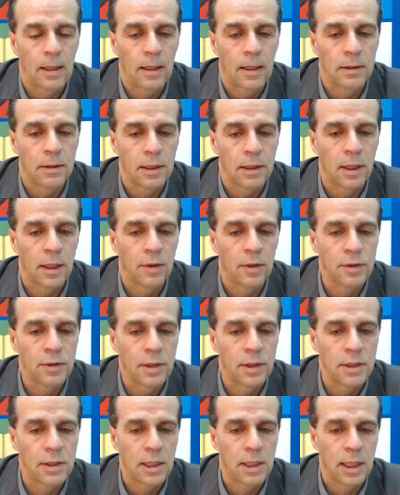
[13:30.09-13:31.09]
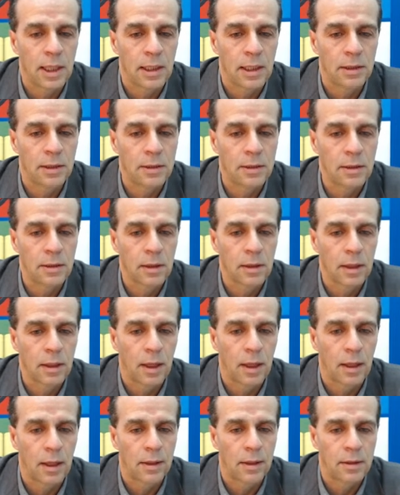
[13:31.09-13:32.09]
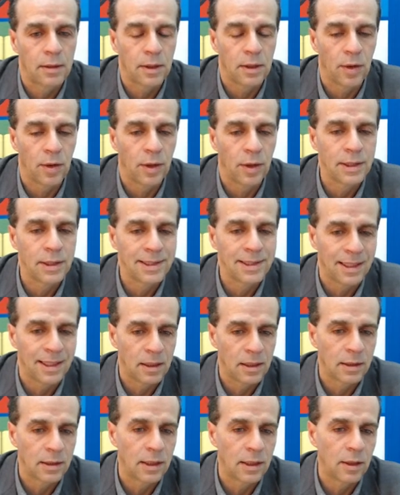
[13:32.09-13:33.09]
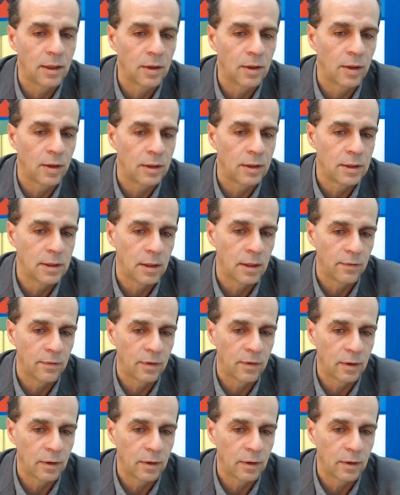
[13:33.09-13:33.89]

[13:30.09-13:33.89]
the arrows indicate the clinical onset of